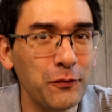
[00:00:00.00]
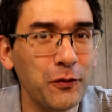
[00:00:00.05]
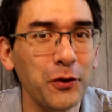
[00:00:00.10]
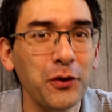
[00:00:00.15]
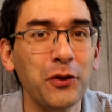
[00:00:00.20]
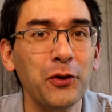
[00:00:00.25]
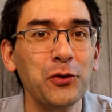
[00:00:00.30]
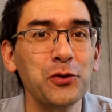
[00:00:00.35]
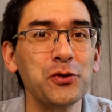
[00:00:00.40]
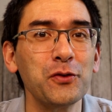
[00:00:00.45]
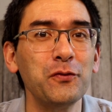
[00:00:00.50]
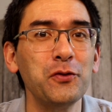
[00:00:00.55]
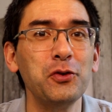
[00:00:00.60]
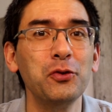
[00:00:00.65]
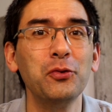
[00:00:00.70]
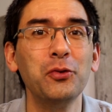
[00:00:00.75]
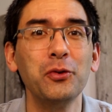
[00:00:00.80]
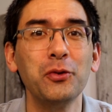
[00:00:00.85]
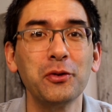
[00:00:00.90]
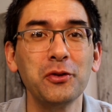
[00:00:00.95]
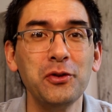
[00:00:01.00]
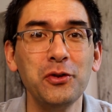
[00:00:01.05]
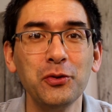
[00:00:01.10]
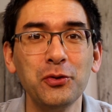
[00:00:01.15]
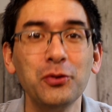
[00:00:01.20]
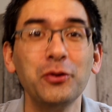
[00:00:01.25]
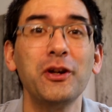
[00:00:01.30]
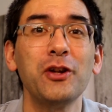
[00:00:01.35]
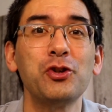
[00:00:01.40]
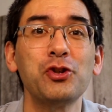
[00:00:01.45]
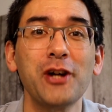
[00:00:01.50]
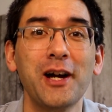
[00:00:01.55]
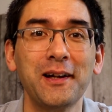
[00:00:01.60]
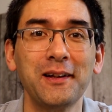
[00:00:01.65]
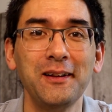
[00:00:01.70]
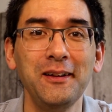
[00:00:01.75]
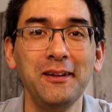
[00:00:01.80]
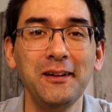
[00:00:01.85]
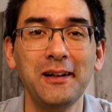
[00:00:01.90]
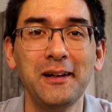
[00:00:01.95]
for those of you who are new to the
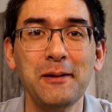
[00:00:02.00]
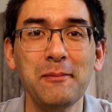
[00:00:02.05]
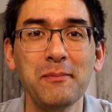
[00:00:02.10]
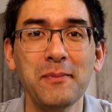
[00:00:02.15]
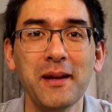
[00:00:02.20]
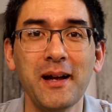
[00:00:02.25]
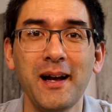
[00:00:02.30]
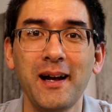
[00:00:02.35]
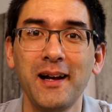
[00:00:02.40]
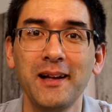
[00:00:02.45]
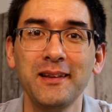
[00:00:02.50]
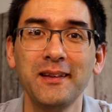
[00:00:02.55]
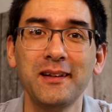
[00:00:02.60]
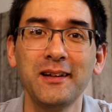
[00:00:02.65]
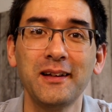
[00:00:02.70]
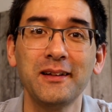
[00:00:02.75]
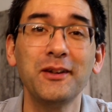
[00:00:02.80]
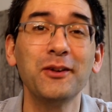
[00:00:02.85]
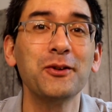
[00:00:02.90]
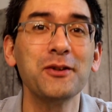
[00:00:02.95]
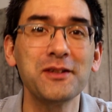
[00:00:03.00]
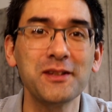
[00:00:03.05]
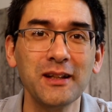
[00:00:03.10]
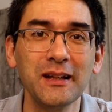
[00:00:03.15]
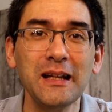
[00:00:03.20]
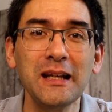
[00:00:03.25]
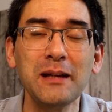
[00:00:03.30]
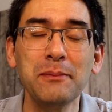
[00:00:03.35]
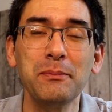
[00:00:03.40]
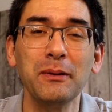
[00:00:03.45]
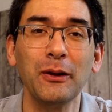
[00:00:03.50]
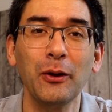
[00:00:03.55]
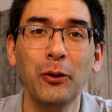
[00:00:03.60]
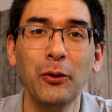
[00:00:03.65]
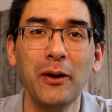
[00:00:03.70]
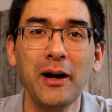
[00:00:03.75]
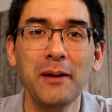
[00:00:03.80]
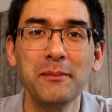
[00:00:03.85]
channel um, and uh, there is the link below.